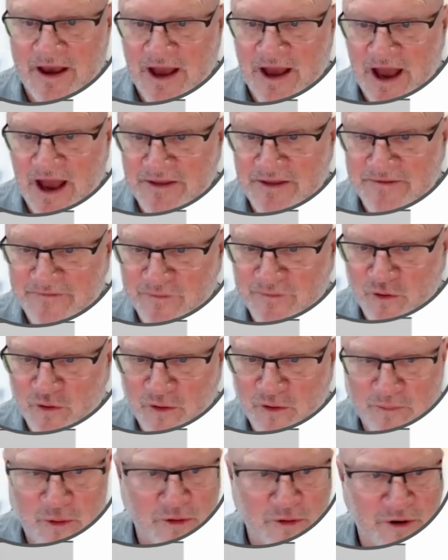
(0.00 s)
And
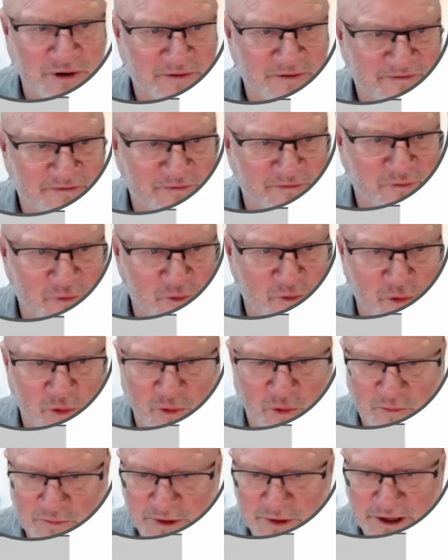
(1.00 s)

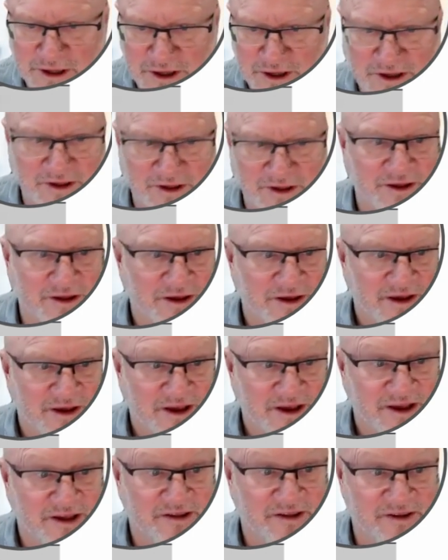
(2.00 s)
4.4 million
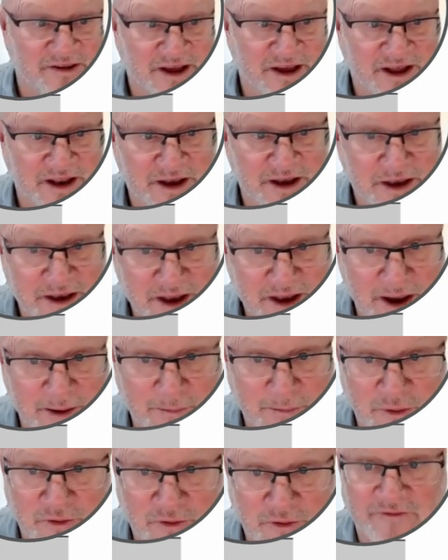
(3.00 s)
is the
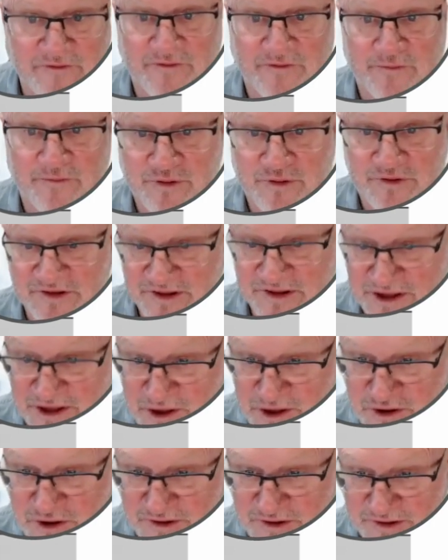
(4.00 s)
number of
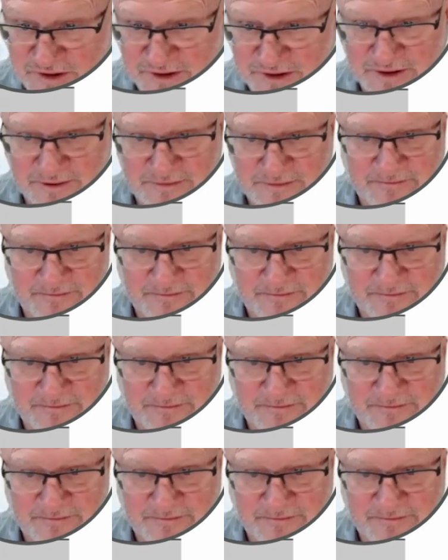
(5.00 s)
procedures.